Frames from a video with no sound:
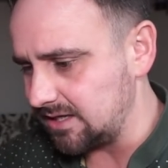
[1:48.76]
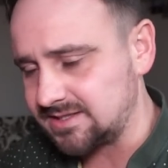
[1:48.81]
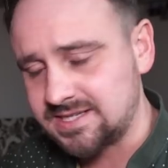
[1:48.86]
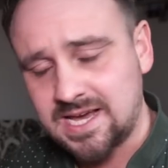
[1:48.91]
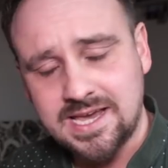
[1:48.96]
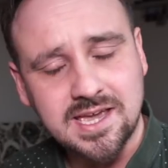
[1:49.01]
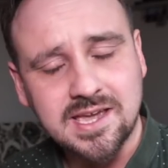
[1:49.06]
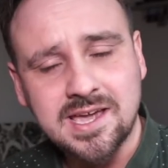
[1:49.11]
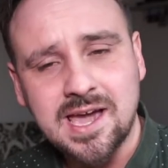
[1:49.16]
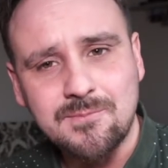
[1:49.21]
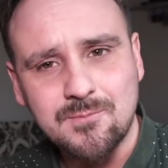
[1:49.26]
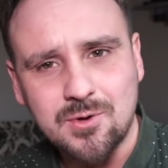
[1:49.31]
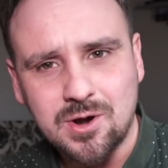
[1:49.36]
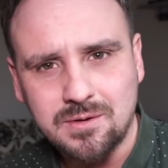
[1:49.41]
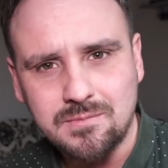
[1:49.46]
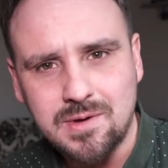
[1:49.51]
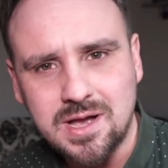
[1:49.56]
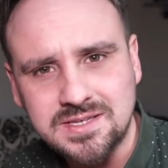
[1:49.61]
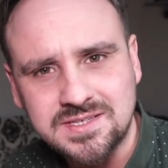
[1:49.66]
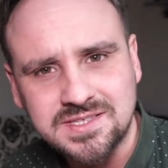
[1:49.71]
take your
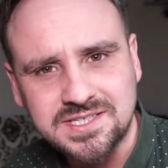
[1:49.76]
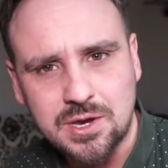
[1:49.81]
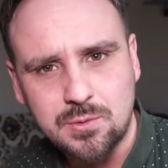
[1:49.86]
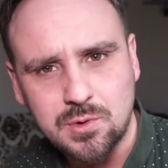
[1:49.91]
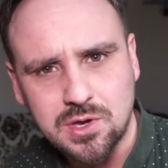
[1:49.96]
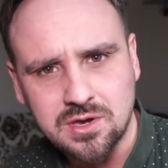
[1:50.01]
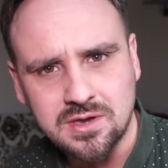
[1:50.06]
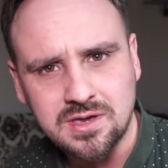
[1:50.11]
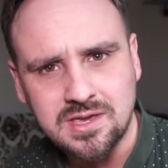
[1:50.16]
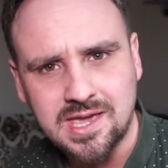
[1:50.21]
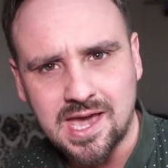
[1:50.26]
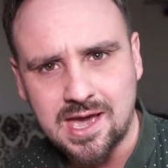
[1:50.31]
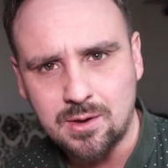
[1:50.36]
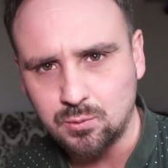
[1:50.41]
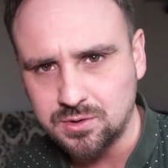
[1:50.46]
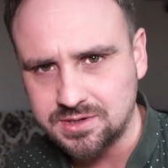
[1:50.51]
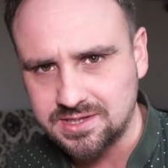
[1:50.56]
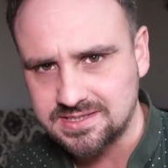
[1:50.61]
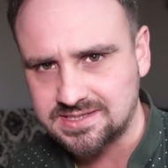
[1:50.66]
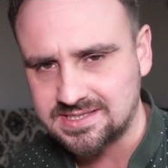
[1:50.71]
camera and see what you can get
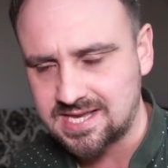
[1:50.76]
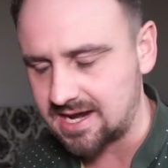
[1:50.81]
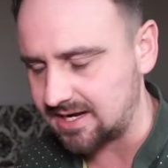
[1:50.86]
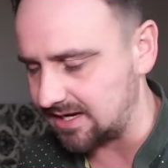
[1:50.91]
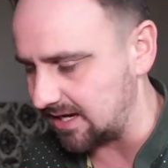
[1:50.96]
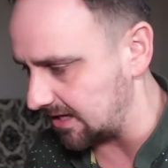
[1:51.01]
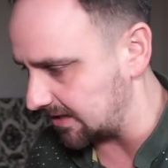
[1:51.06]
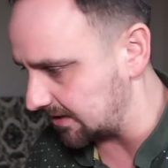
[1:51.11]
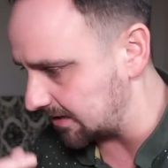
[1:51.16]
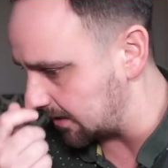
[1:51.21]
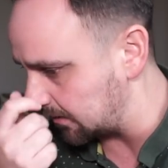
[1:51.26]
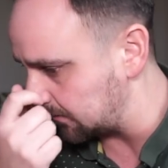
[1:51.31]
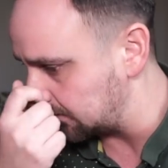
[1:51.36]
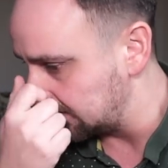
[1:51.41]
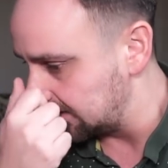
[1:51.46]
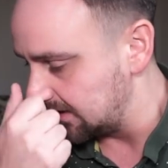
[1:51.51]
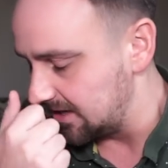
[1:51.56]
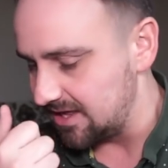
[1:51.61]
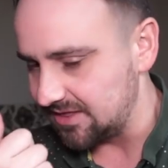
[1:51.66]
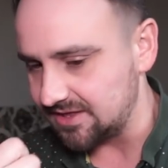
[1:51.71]
with this technique. Now,
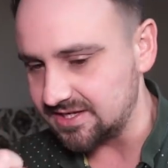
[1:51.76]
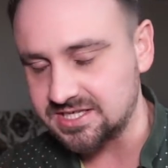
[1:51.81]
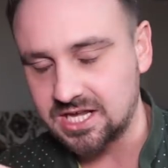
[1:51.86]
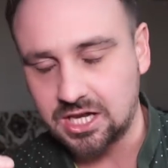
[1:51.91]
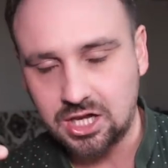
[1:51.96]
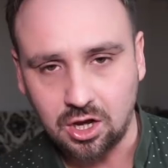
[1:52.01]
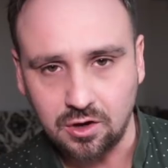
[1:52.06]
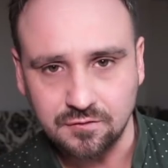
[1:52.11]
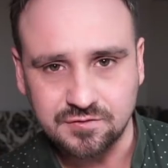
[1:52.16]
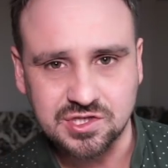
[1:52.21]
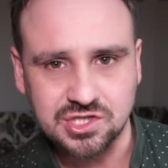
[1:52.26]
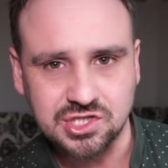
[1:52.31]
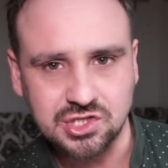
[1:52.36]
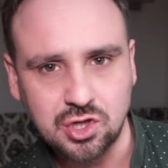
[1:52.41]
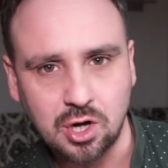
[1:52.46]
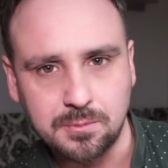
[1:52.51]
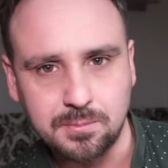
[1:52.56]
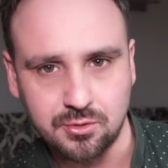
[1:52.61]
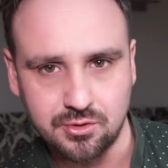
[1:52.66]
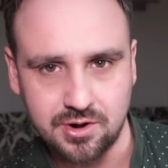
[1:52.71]
there's a lot of
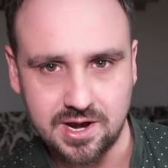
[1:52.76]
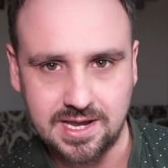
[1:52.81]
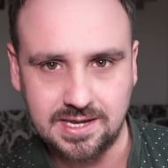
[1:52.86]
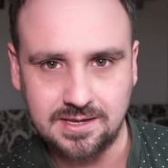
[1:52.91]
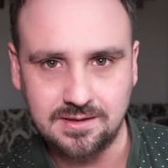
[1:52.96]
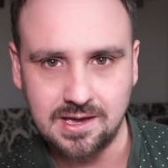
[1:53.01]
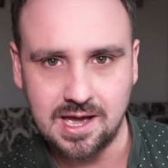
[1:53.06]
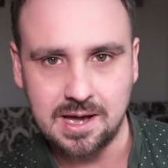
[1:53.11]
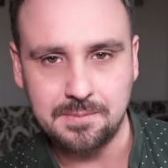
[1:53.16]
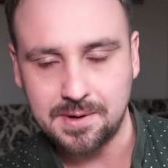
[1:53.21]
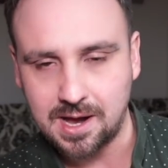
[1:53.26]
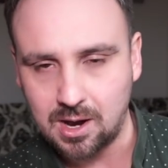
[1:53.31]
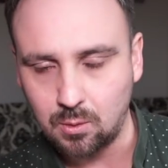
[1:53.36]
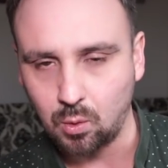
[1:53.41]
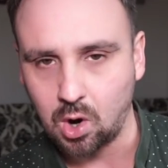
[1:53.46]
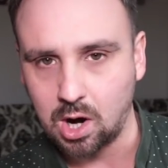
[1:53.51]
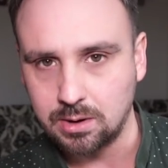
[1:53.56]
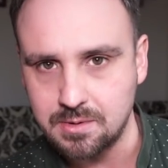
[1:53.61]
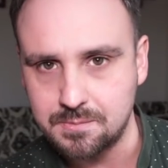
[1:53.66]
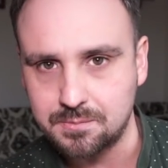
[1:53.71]
snobbery about
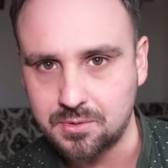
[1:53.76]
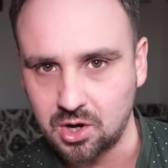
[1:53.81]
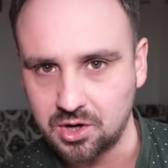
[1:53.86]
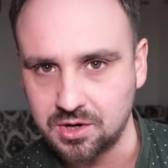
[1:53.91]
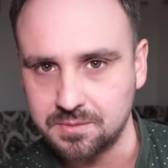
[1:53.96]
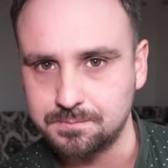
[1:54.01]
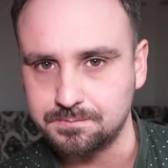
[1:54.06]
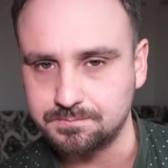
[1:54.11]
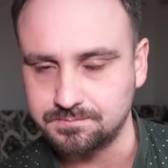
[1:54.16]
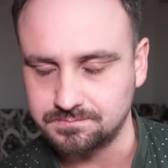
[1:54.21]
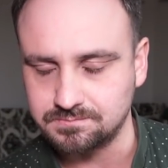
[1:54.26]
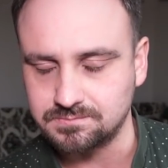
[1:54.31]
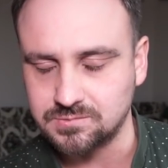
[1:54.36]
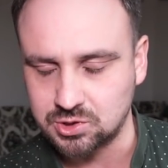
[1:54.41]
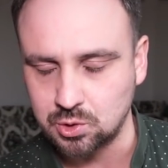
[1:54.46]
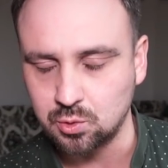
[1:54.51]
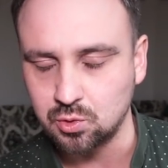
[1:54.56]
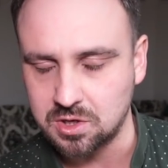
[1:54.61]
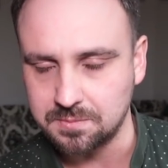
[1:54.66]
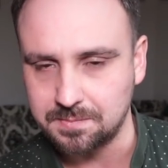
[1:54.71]
what I'm going to
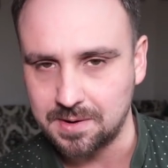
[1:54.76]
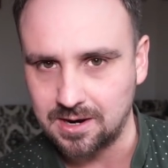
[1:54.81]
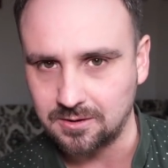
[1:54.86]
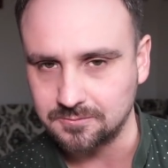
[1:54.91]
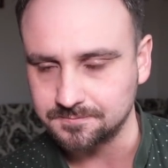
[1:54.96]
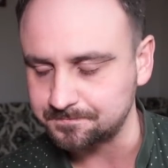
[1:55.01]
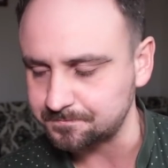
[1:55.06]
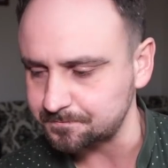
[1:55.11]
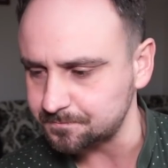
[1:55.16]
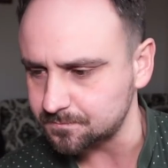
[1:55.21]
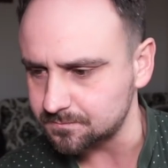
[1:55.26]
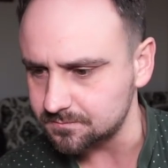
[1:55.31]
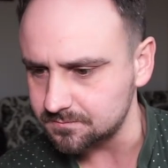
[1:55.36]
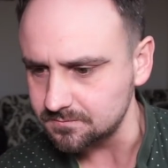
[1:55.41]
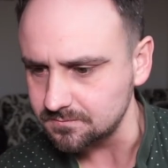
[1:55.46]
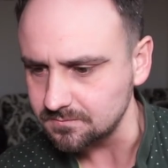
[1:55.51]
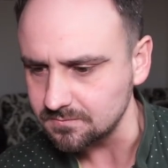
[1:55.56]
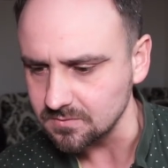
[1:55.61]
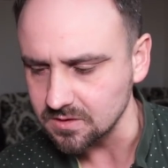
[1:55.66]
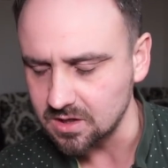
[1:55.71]
talk about.
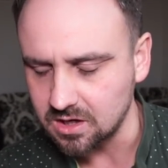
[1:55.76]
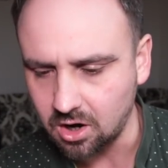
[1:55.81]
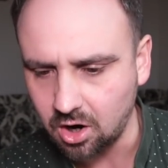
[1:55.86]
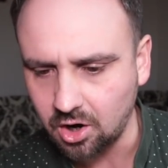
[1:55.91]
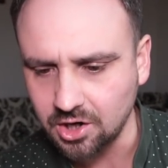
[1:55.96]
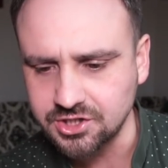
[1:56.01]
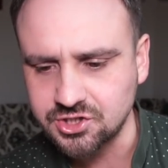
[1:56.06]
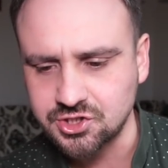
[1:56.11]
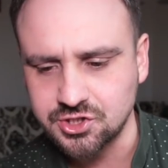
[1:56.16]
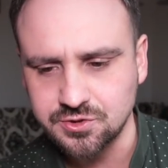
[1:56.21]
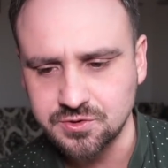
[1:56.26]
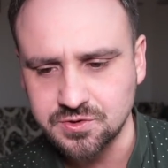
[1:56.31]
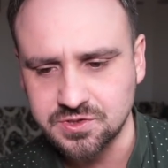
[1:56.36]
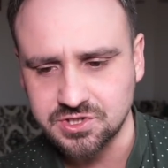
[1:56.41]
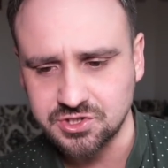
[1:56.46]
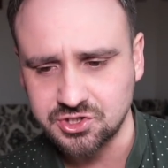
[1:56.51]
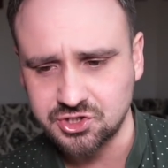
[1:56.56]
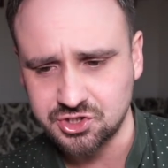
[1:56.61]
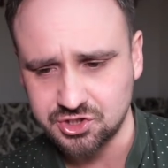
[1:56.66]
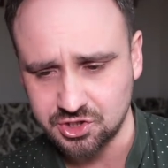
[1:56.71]
I chose
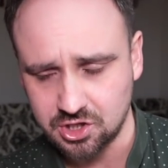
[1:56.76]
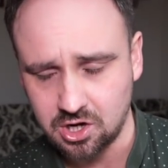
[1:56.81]
to